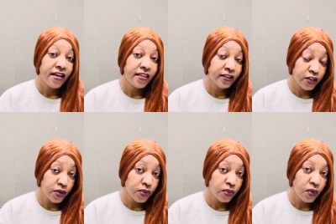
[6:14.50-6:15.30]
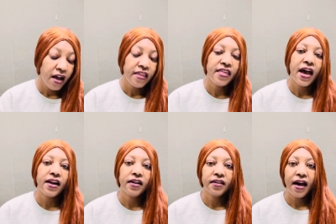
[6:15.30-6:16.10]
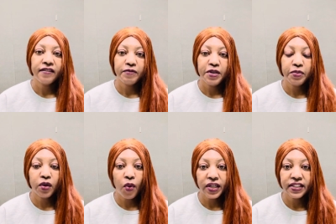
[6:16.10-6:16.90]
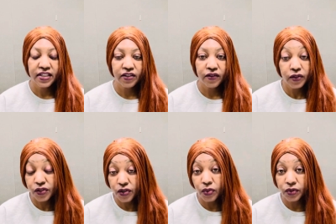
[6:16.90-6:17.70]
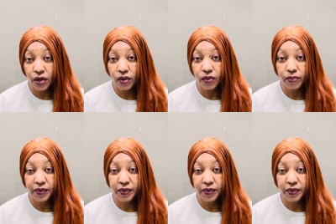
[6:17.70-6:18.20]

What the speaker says: new, that a lot of people going into interviews don't know,